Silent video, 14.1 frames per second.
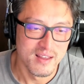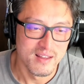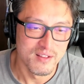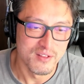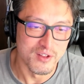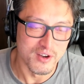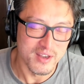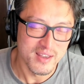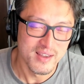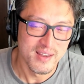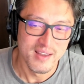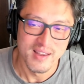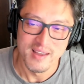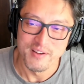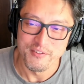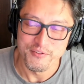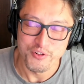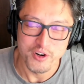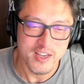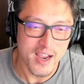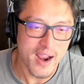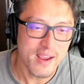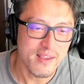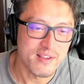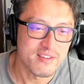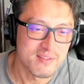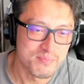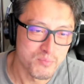Look, for a guy as
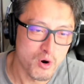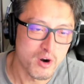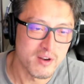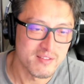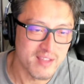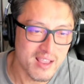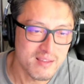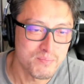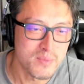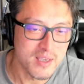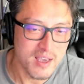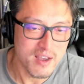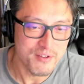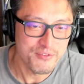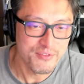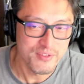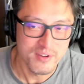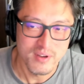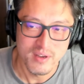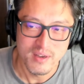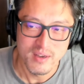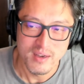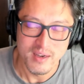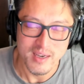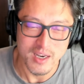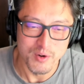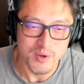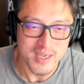smart as SBF,
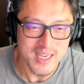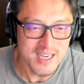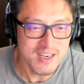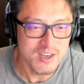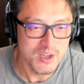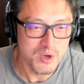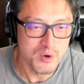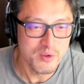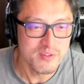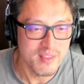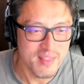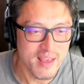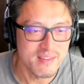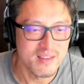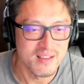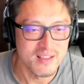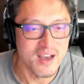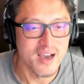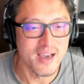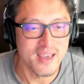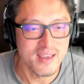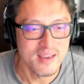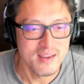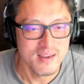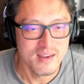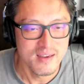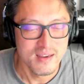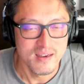he knows that that's a lie.
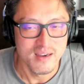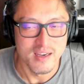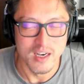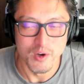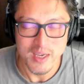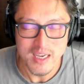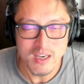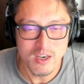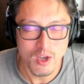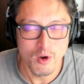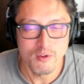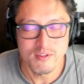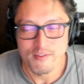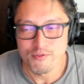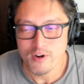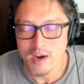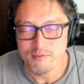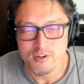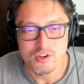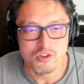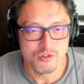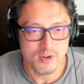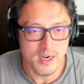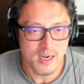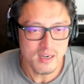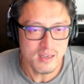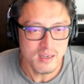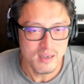He knows that for every
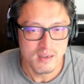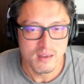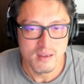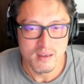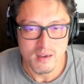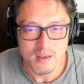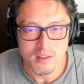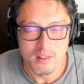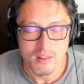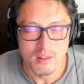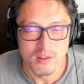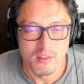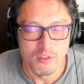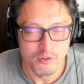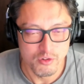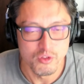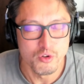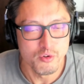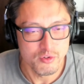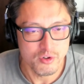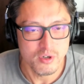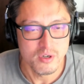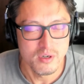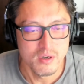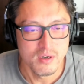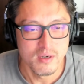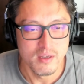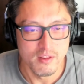trade, there's a loser.
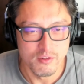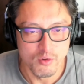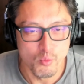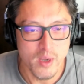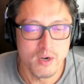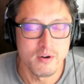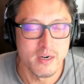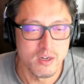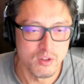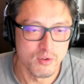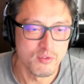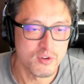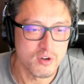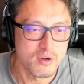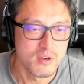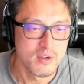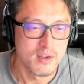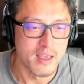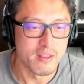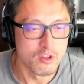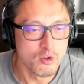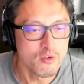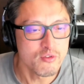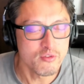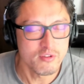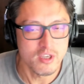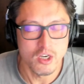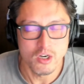There's a winner and a loser. And the losers
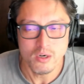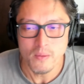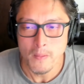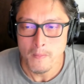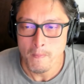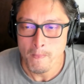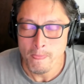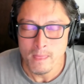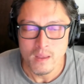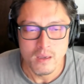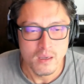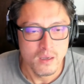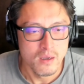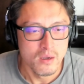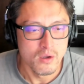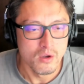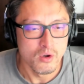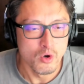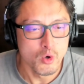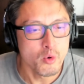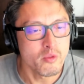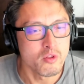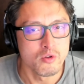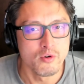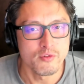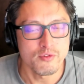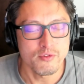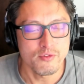here, who are the
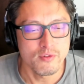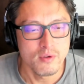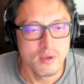losers?